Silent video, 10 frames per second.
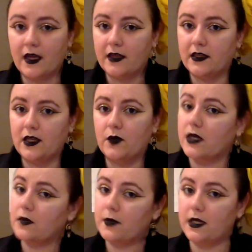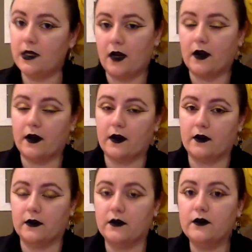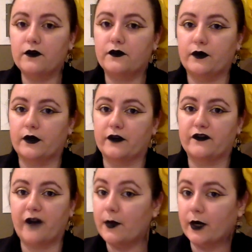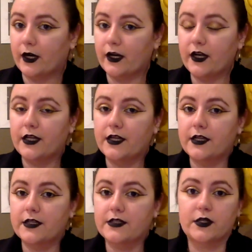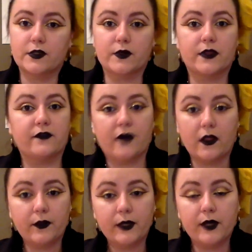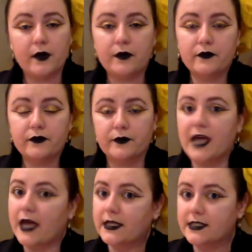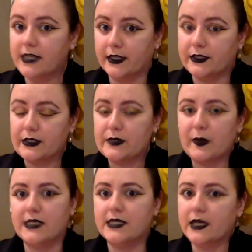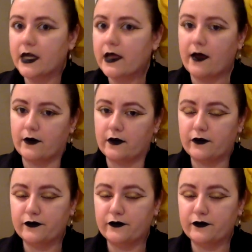The Wikipedia article for fiber starts with the following quote from Textiles by Sarah Cadolf.